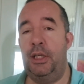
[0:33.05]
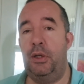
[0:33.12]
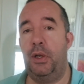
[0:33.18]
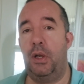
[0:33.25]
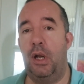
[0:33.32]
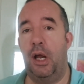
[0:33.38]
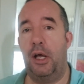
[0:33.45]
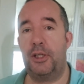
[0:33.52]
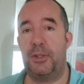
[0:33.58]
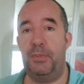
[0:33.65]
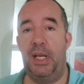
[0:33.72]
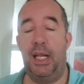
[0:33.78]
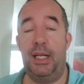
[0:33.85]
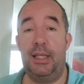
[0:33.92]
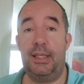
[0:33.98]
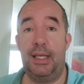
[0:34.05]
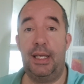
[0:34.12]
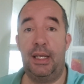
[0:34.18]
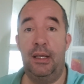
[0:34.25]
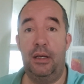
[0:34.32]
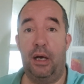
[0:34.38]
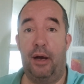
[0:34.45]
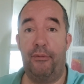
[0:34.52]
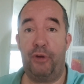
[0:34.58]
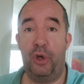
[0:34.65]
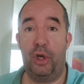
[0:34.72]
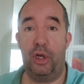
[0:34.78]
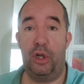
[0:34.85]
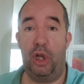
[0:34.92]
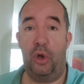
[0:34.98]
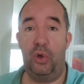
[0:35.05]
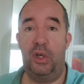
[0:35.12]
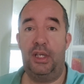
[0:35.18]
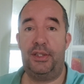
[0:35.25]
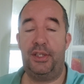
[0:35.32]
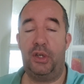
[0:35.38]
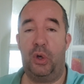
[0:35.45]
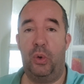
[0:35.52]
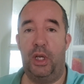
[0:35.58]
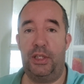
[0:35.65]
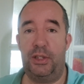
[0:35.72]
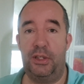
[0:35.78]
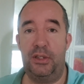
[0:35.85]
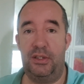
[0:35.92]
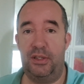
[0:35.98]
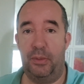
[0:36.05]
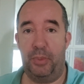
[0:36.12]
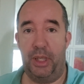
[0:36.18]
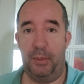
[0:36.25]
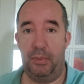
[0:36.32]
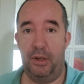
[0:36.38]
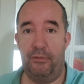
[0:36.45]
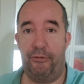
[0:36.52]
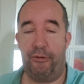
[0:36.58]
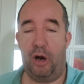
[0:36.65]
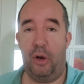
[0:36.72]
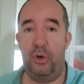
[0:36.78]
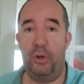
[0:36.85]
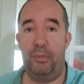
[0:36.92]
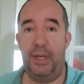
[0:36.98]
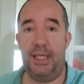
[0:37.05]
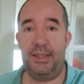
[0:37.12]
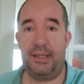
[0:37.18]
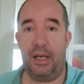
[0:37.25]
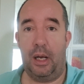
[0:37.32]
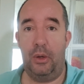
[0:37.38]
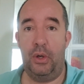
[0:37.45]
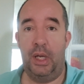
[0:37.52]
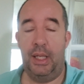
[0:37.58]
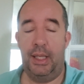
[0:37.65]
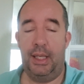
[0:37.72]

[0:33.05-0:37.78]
You can ask me anything. I've got a long list of questions that people have thrown at me, so